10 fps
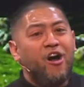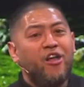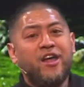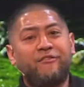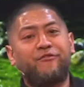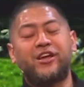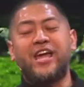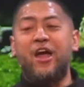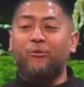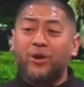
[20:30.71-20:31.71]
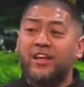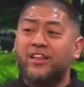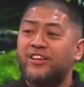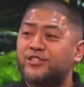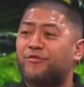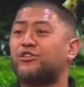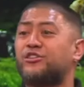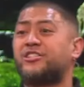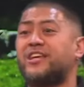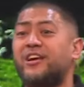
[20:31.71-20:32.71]
I'll never forget reading this
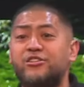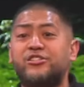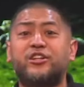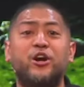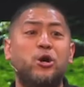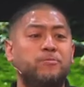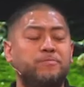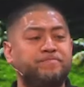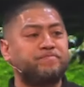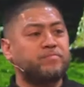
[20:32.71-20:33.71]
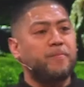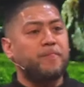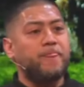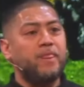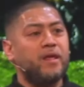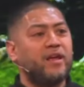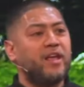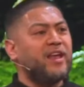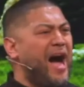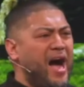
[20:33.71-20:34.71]
verse years ago,
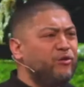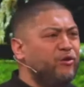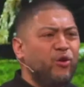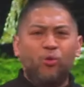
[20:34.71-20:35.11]
and I don't know